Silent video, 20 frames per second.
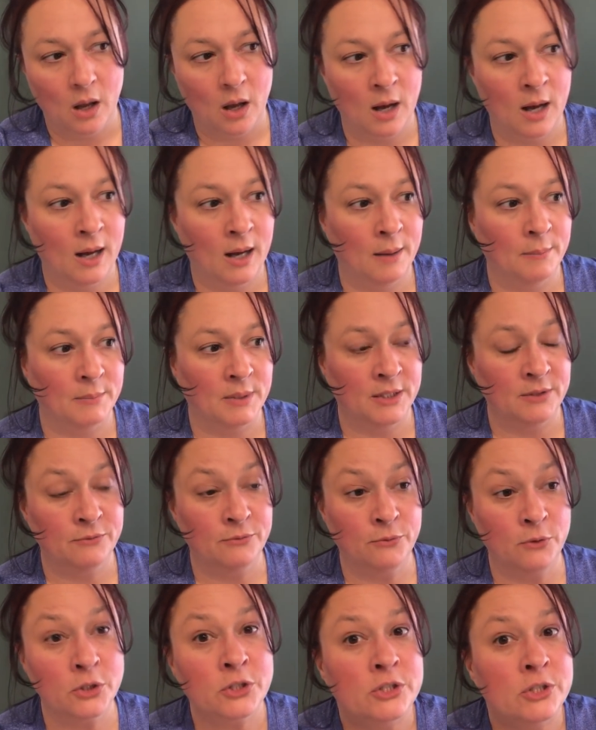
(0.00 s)
Um,
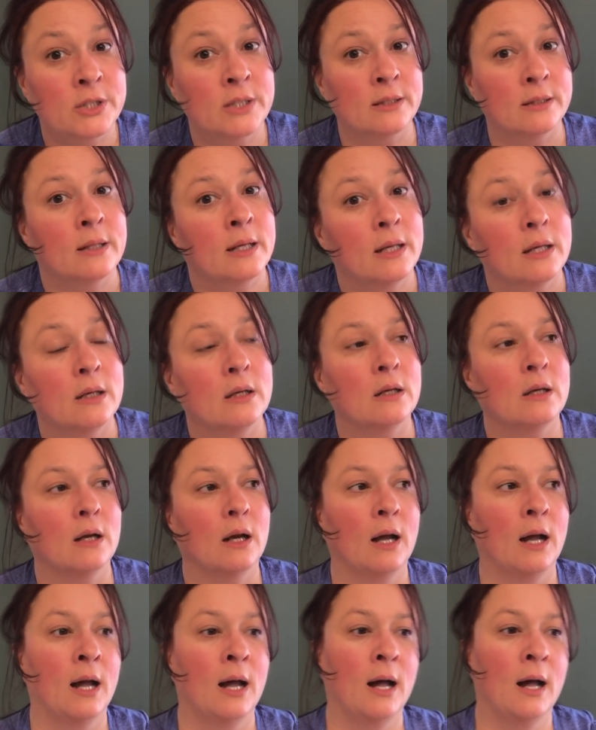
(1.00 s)
unfortunately,
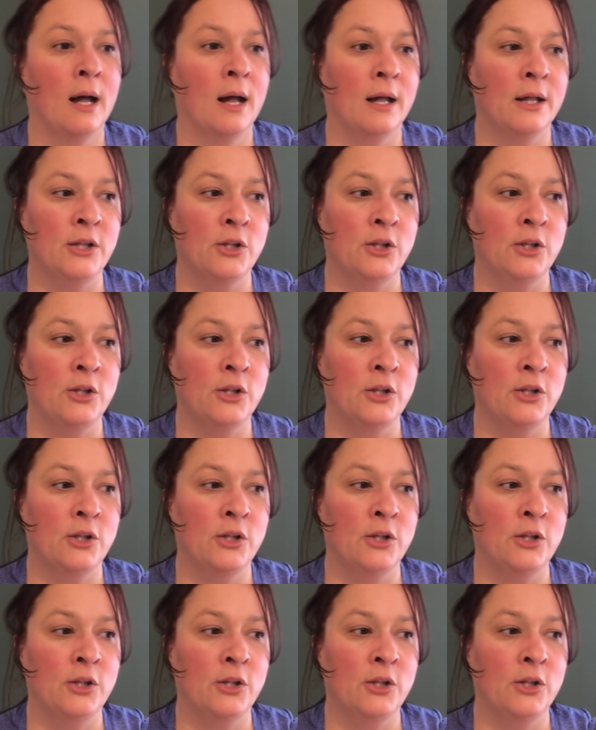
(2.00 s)
uh,